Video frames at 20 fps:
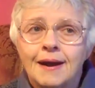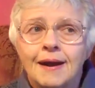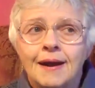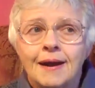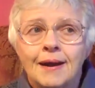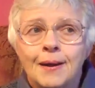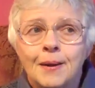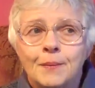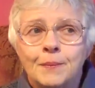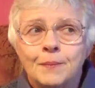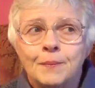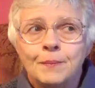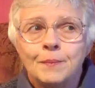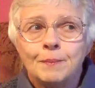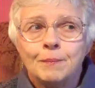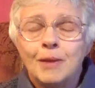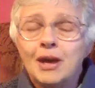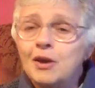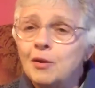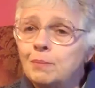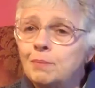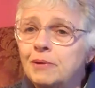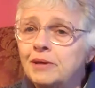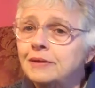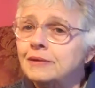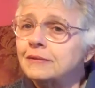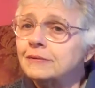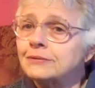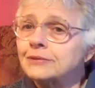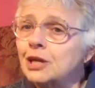uh, may have
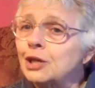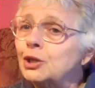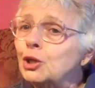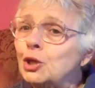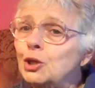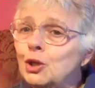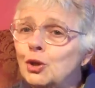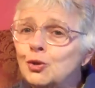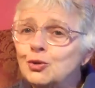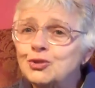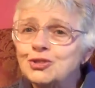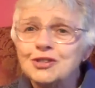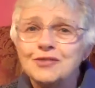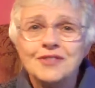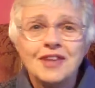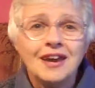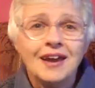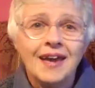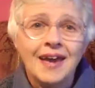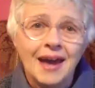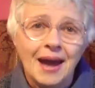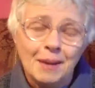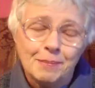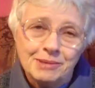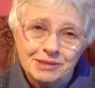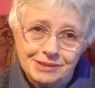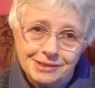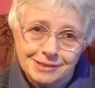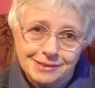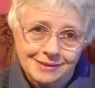been enclosed in their
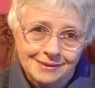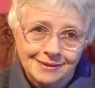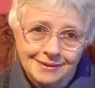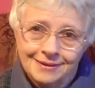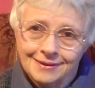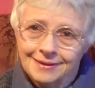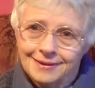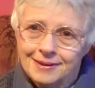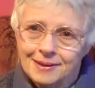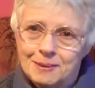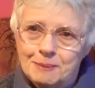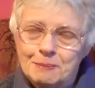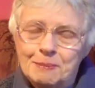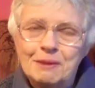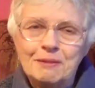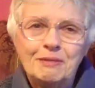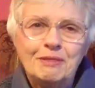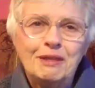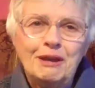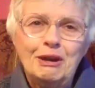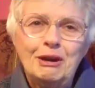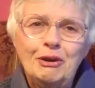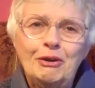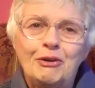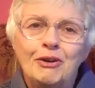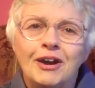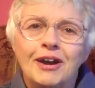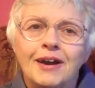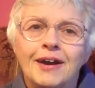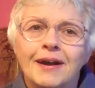habits, but
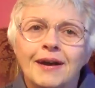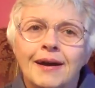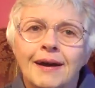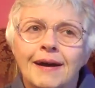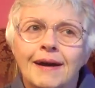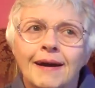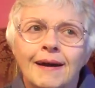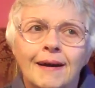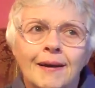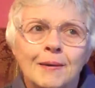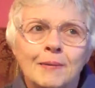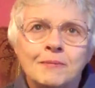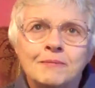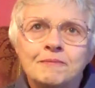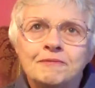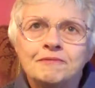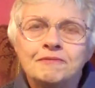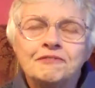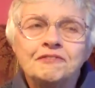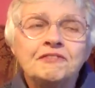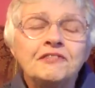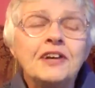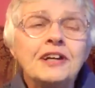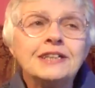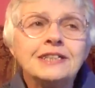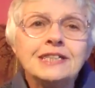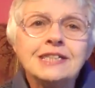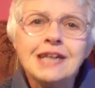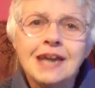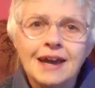their um,
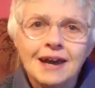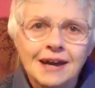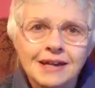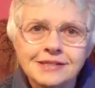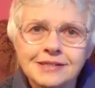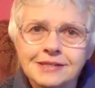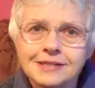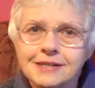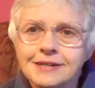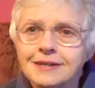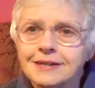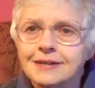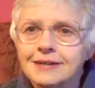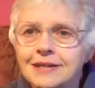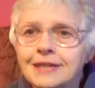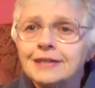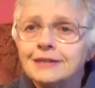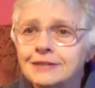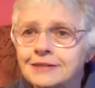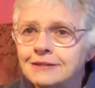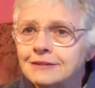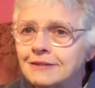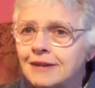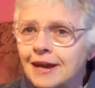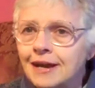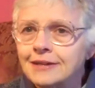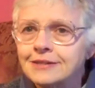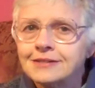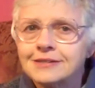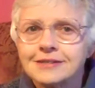fantastic
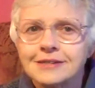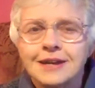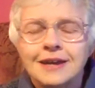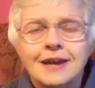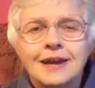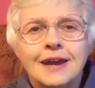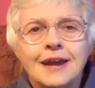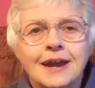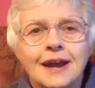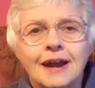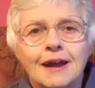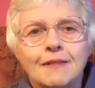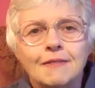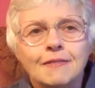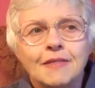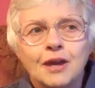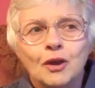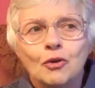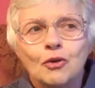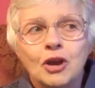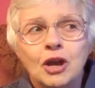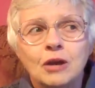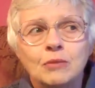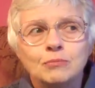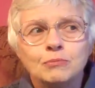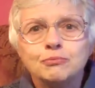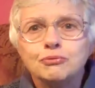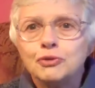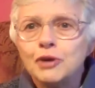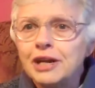intellects and their
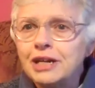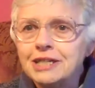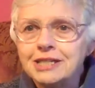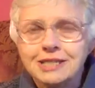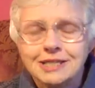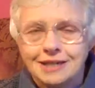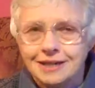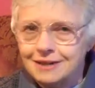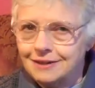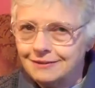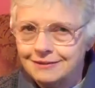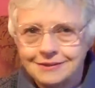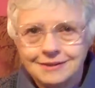embracing